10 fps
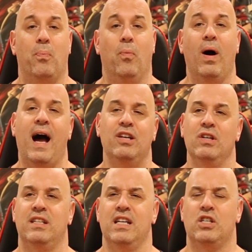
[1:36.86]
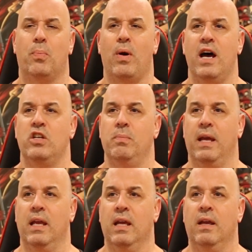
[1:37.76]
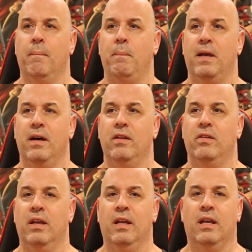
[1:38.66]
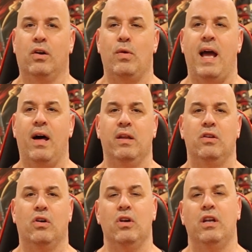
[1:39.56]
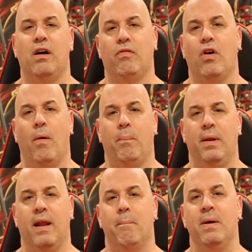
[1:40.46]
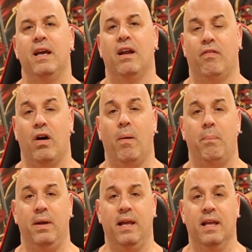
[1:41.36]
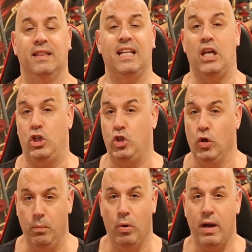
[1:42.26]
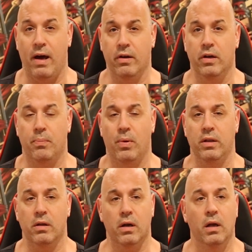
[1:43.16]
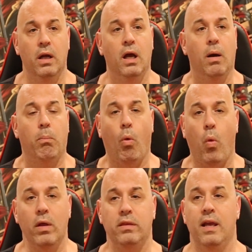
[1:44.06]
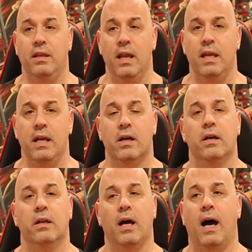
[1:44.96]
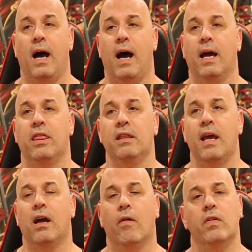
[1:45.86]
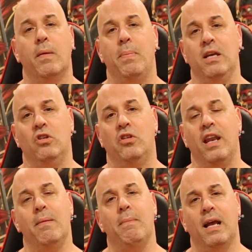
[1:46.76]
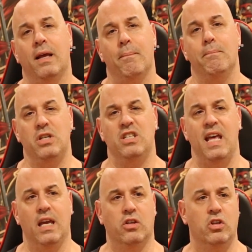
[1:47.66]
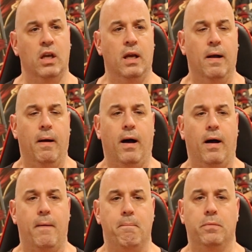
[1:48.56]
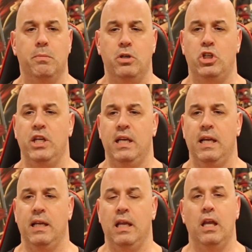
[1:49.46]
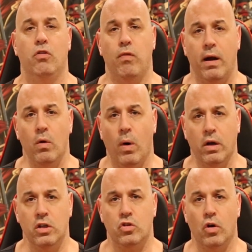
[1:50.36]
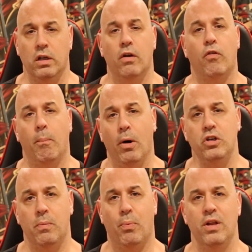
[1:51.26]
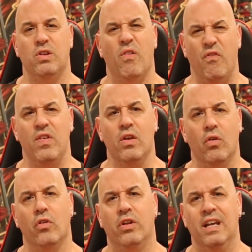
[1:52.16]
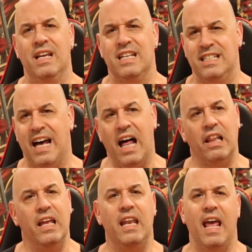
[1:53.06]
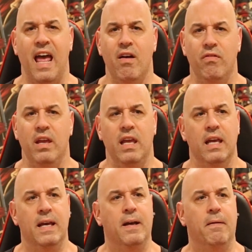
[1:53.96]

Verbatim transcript: well, I shouldn't say it surprised me because Creality is a good enough company and a big enough company that they should put out a good printer. But what they did here, I think they covered their bases. They didn't make mistakes. Um, the machine is very well constructed for a budget printer. It feels solid, heavy.